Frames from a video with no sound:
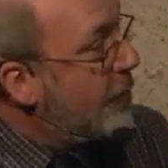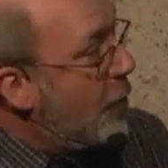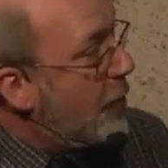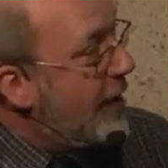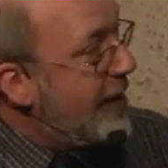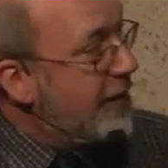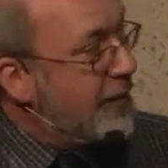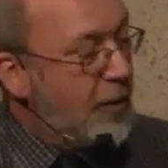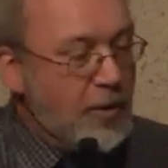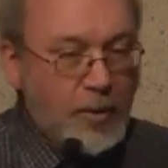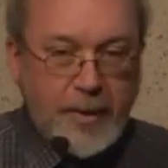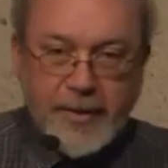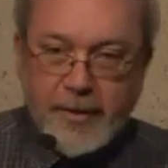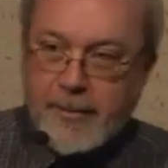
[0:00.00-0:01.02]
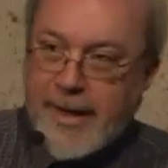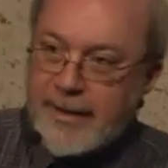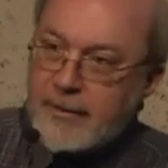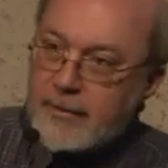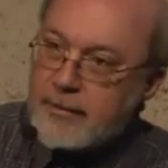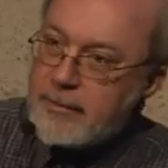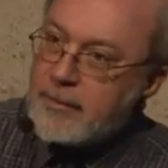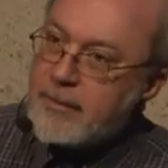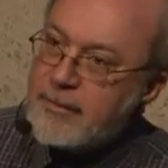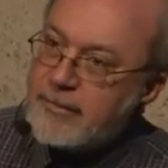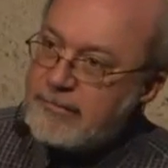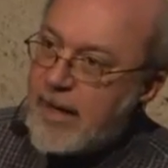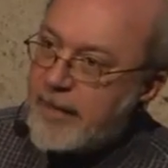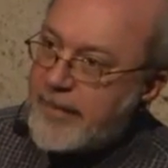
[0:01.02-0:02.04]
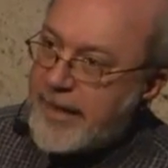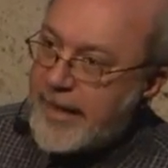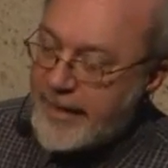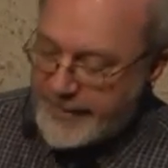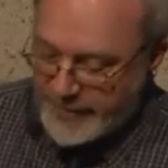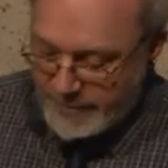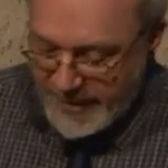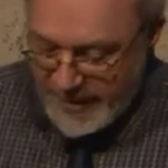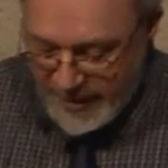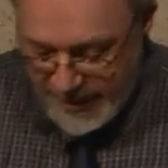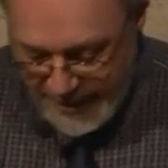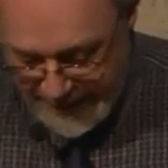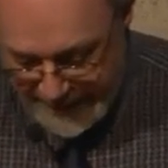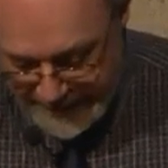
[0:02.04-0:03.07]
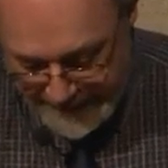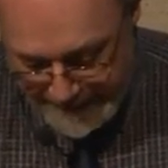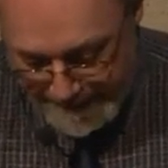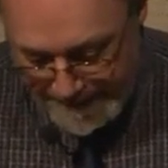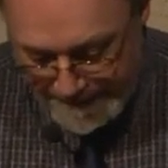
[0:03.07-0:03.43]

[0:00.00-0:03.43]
walking along with a man driving it behind.